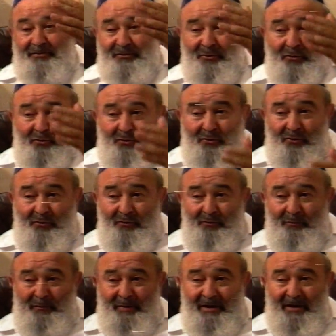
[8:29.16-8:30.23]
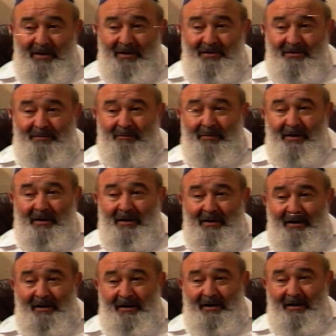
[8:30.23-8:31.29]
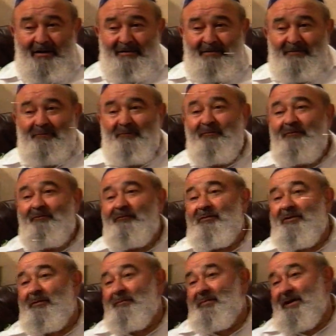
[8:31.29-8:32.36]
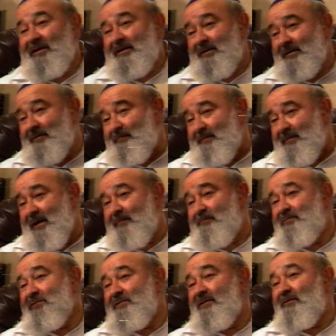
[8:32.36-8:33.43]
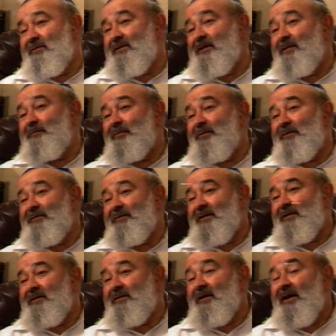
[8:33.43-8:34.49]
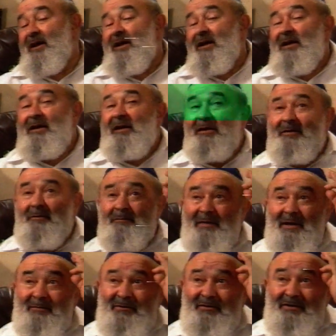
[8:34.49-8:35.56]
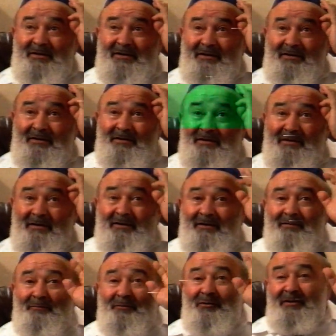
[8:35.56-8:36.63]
the whole page by heart, verbatim, absolutely perfect. He had a memory, more